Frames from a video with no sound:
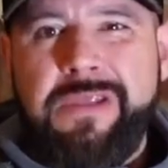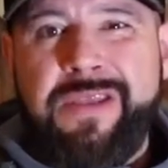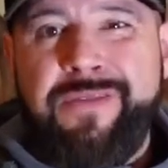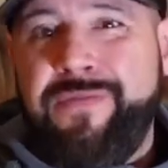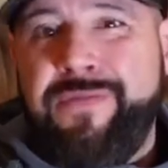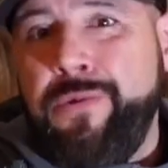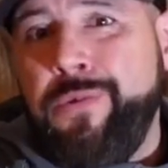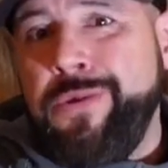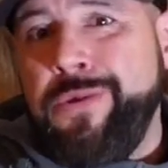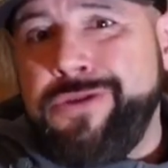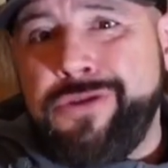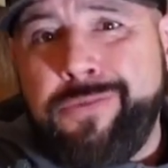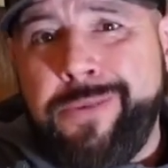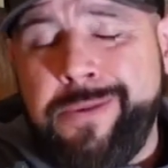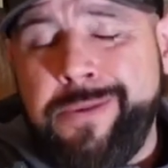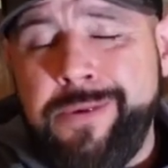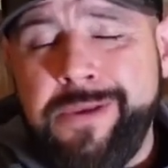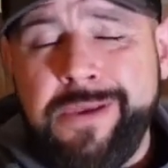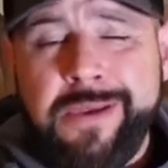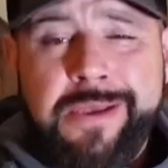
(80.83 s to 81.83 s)
influencer.
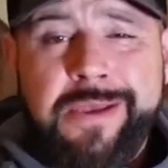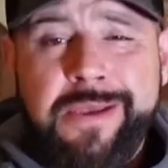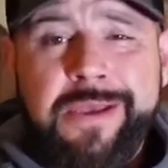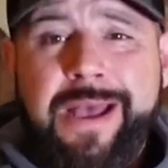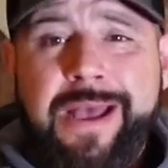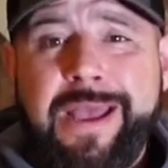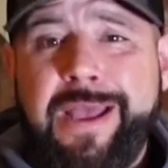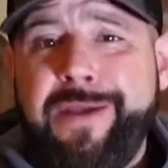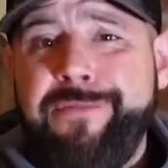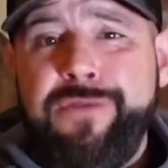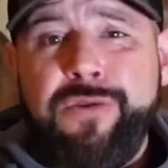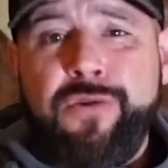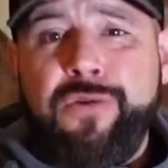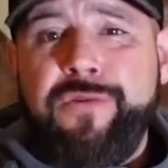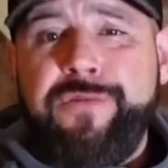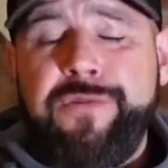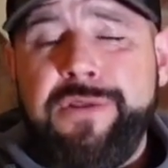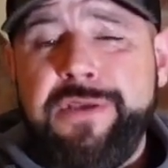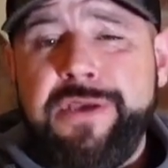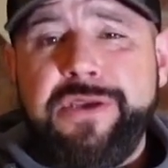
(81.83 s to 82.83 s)
Maybe I have no
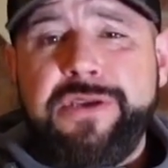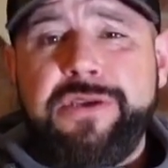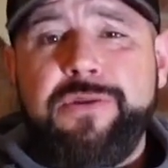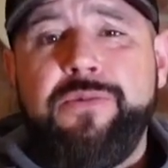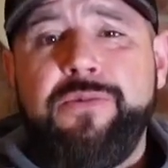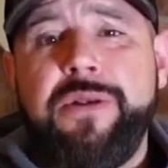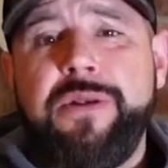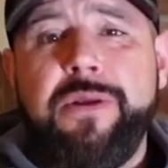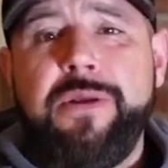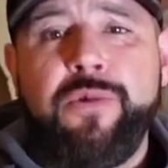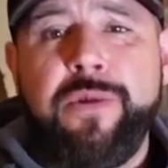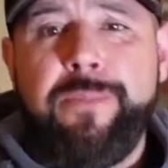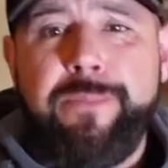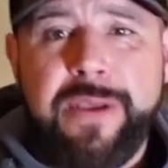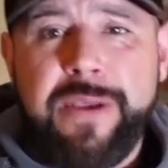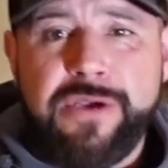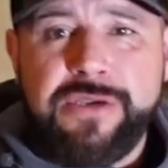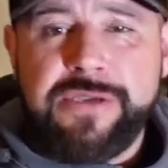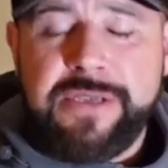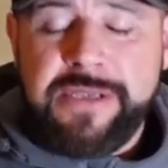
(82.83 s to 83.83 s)
affiliation with
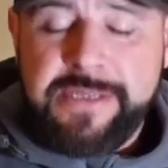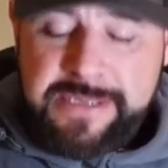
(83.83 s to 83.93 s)
Baerskin